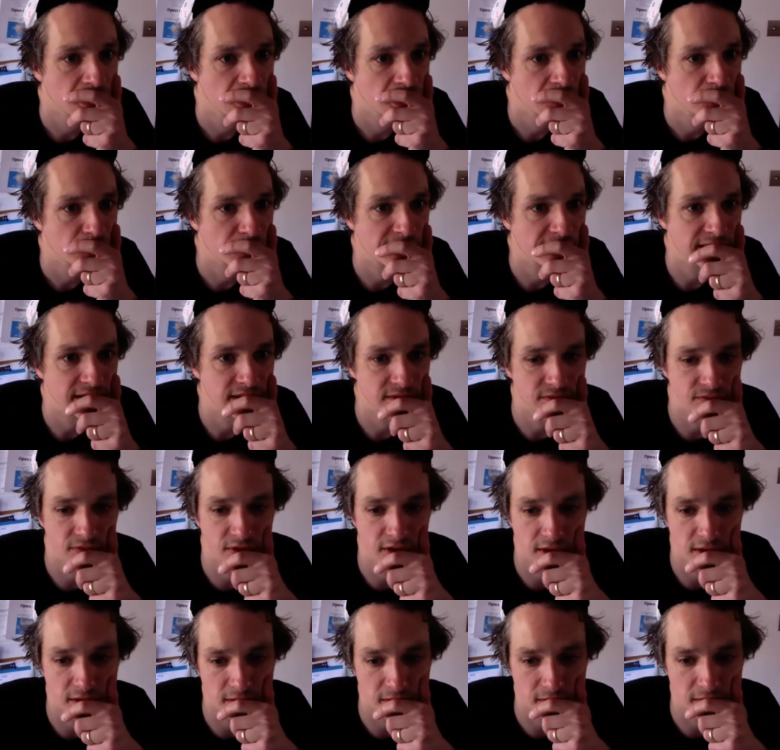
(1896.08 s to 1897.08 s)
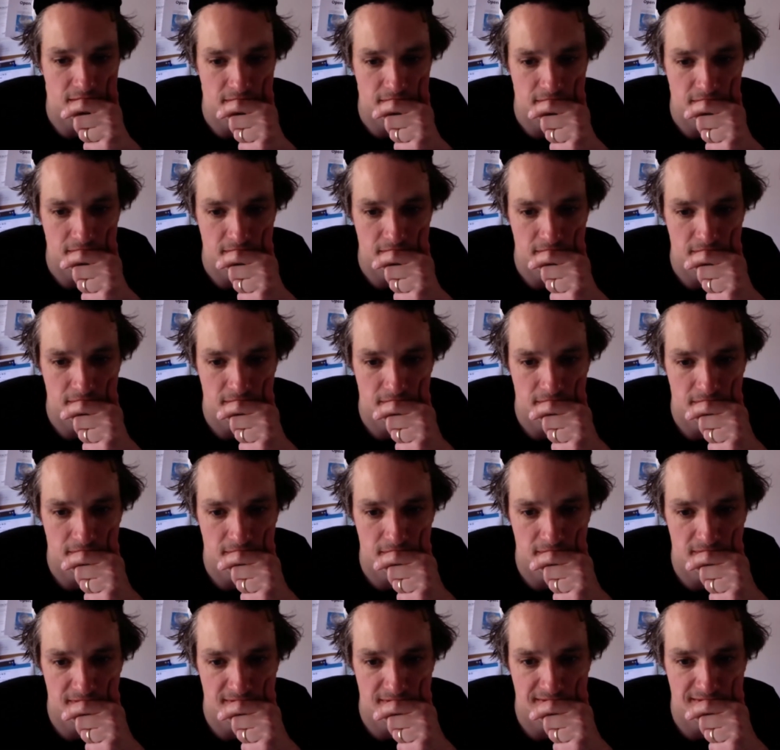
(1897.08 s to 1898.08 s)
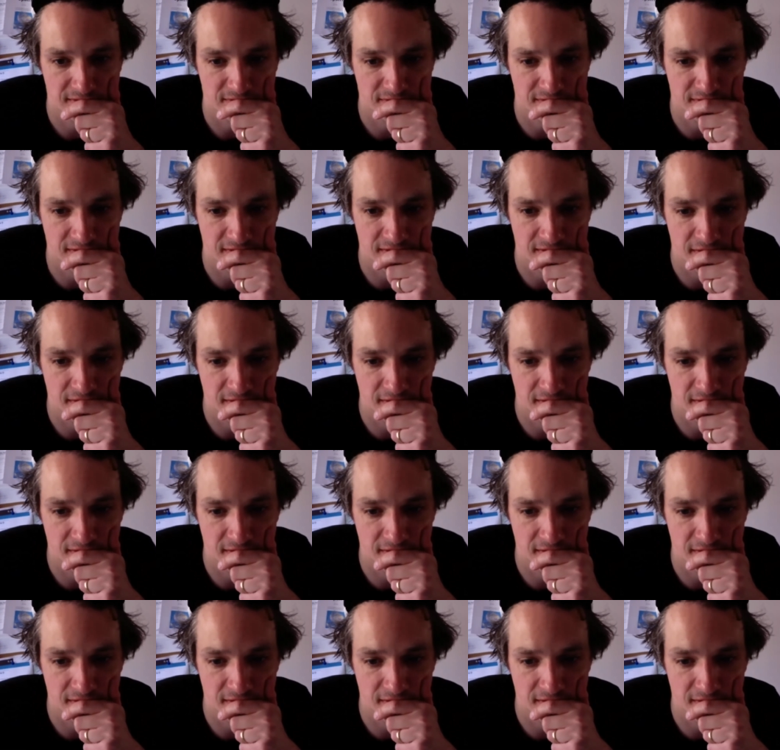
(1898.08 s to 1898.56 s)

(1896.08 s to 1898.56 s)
paste file. What does that mean?